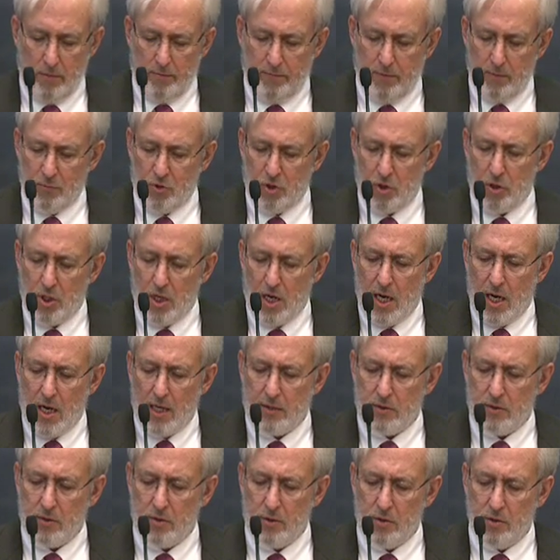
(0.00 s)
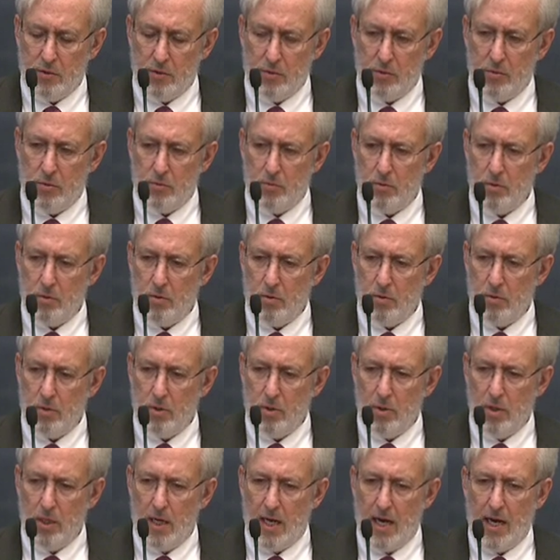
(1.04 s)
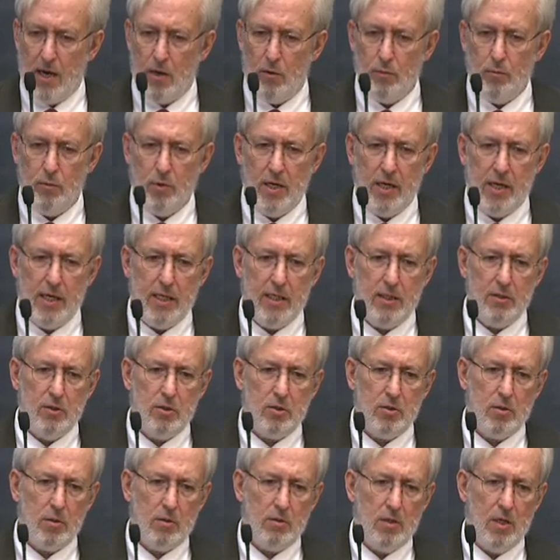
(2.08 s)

From shock to outrage,